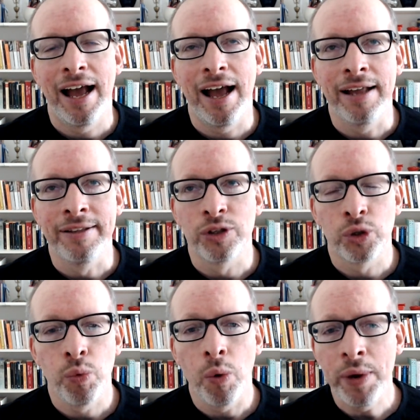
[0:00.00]
And
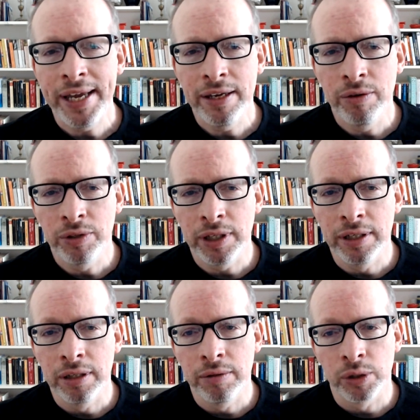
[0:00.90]
so what we usually
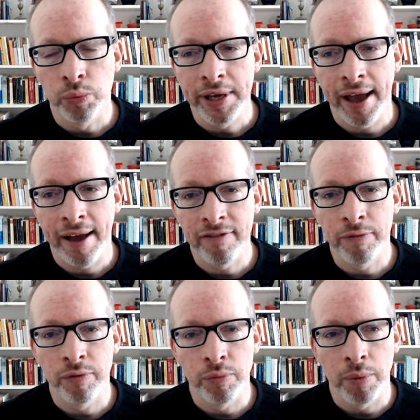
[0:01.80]
do is we have
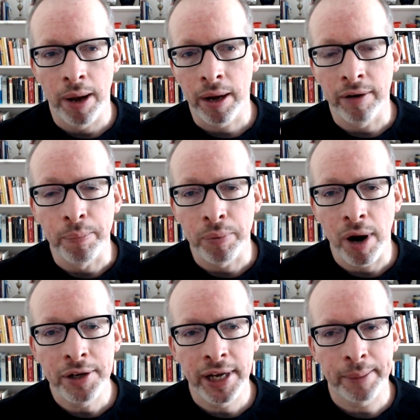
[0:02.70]
a kind of
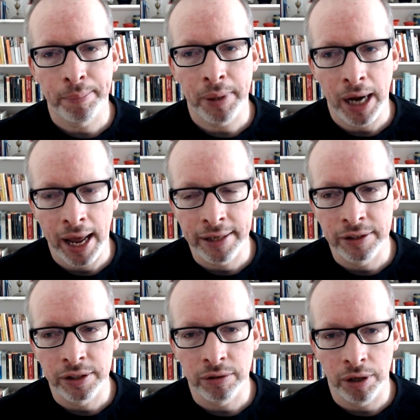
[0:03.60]
project plan
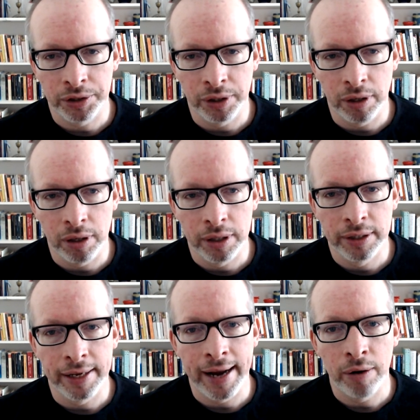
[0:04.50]
structure
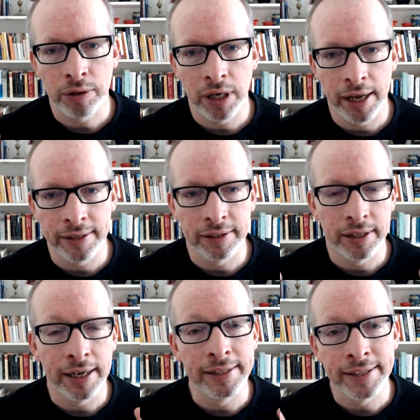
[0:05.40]
that outlines
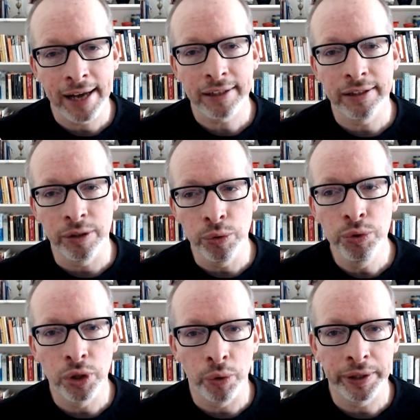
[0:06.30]
exactly
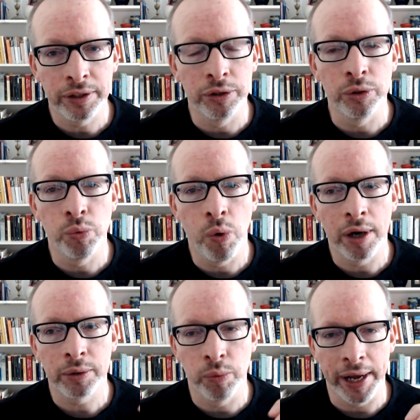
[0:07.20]
who's going to do
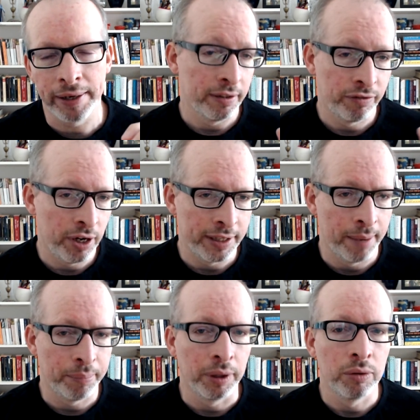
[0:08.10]
what when. For
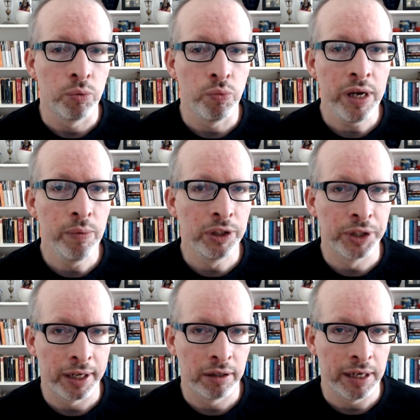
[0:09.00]
example, we will
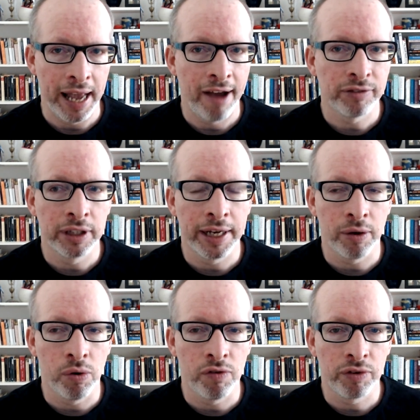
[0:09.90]
generally have to take
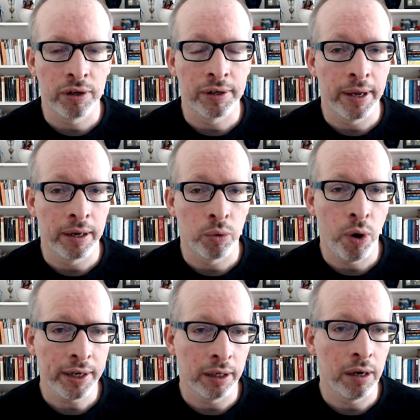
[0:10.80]
over
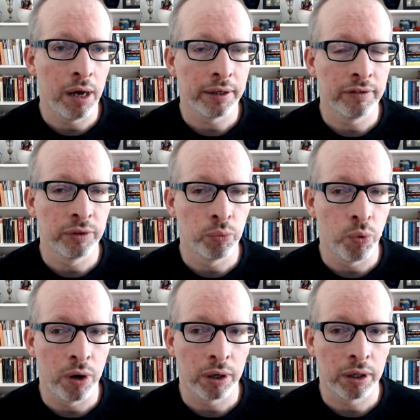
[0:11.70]
quite a lot of the
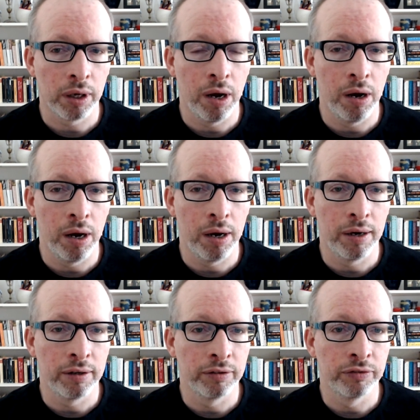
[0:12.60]
work
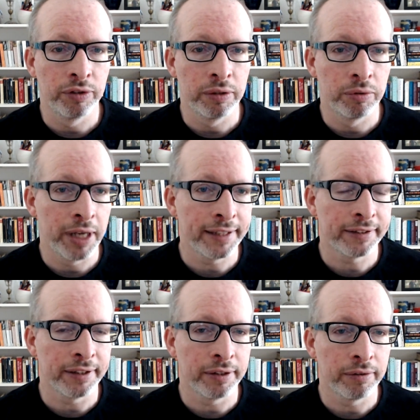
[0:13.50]
of
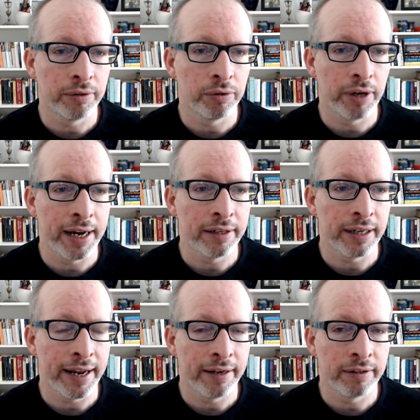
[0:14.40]
testing your
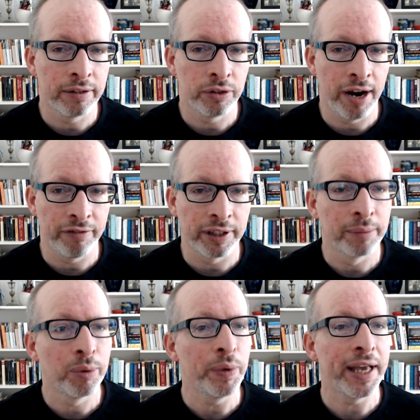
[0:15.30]
end-to-end traffic,
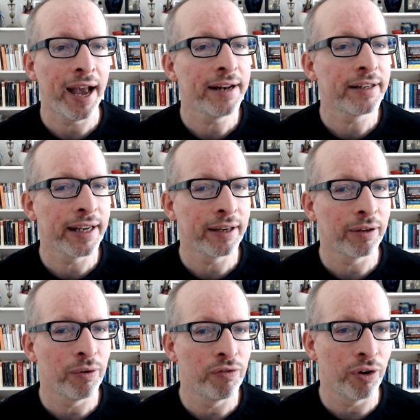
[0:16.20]
but we can't take it
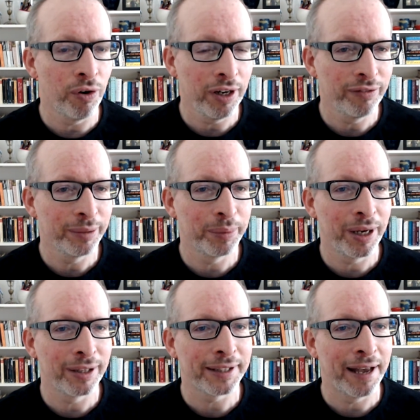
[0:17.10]
over all of it
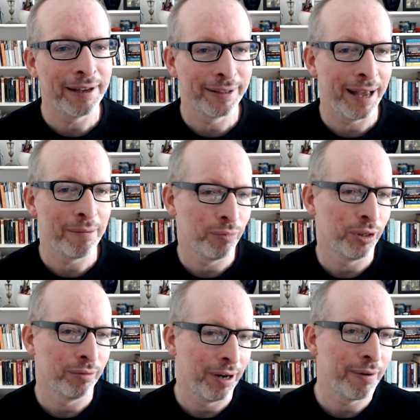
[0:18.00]
because
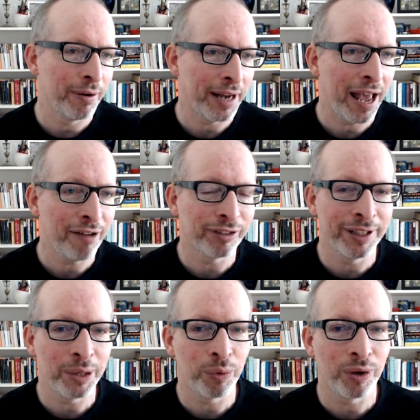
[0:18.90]
around half the
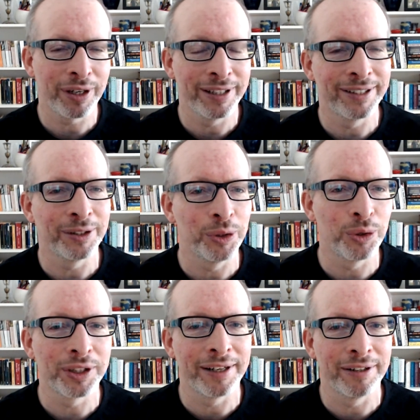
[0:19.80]
network is on your
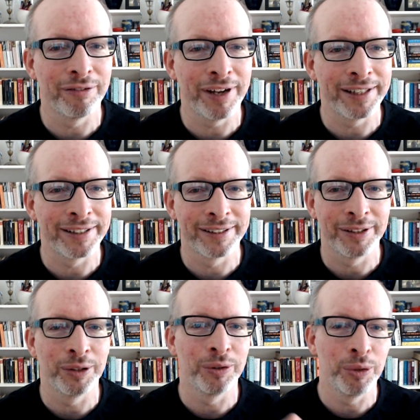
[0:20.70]
side of the fence.
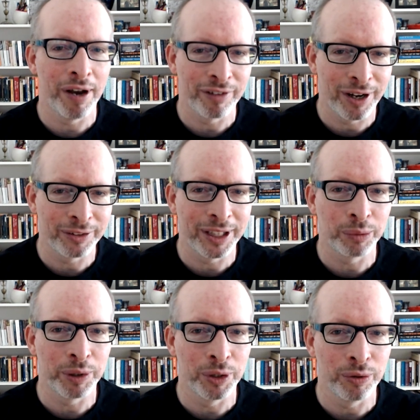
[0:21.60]
You have a
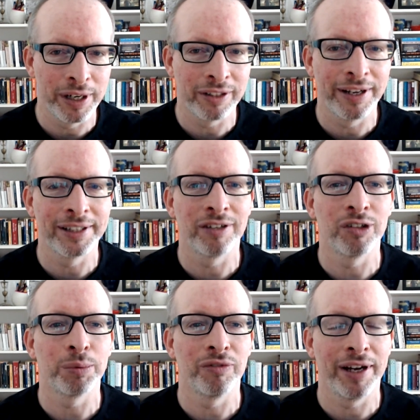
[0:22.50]
contract with your internet service
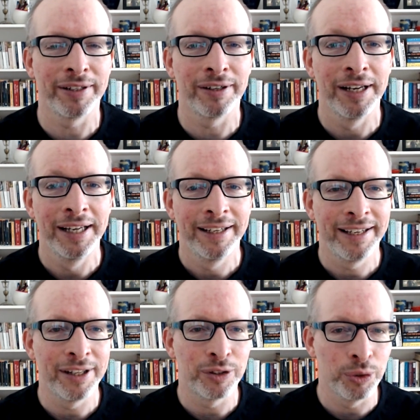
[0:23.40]
provider.
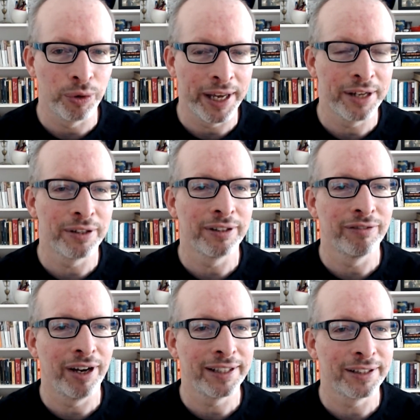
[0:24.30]
It's your agent
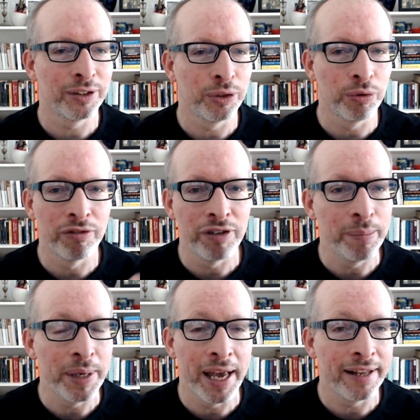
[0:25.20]
devices, your
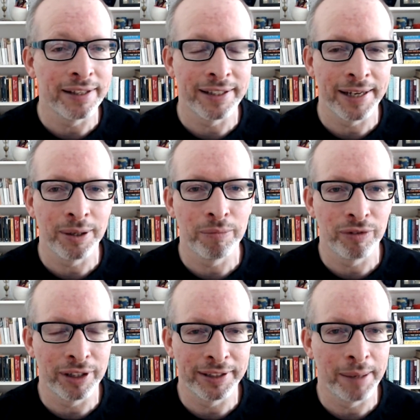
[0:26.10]
VPN setup,
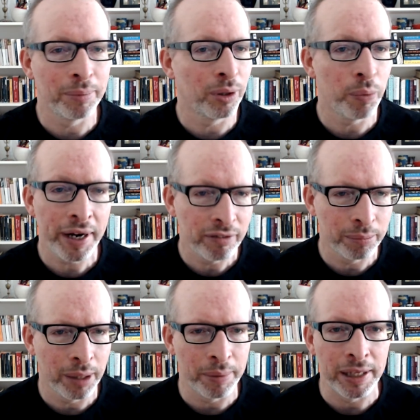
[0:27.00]
for example, or whatever
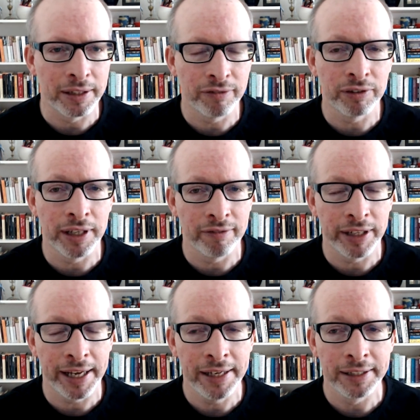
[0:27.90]
it might be. It's different in every
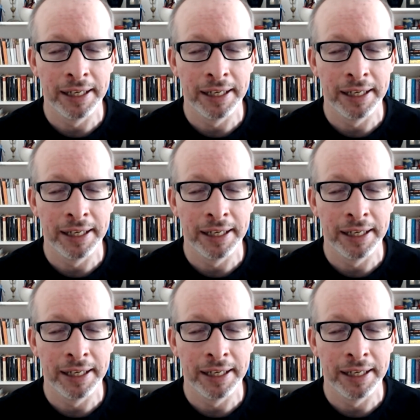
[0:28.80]
case.